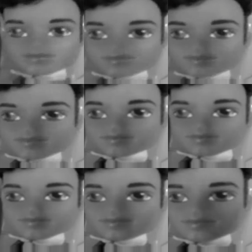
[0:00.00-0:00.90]

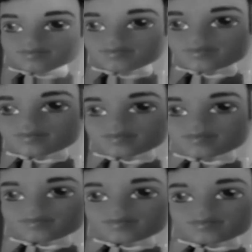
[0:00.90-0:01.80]

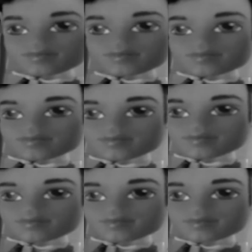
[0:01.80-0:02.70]

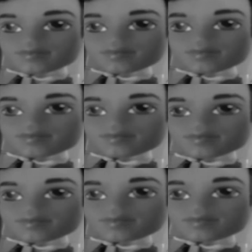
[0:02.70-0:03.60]

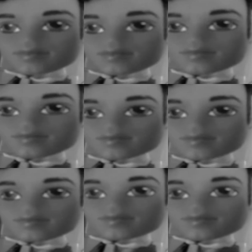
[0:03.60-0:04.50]

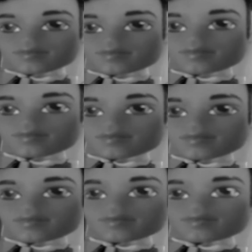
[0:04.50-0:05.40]

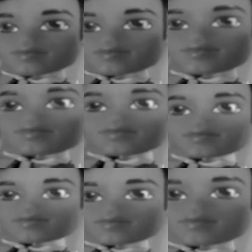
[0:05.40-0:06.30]

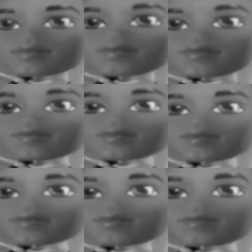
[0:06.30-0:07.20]

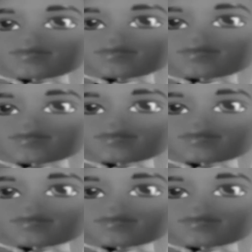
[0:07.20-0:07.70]
Nothing is said.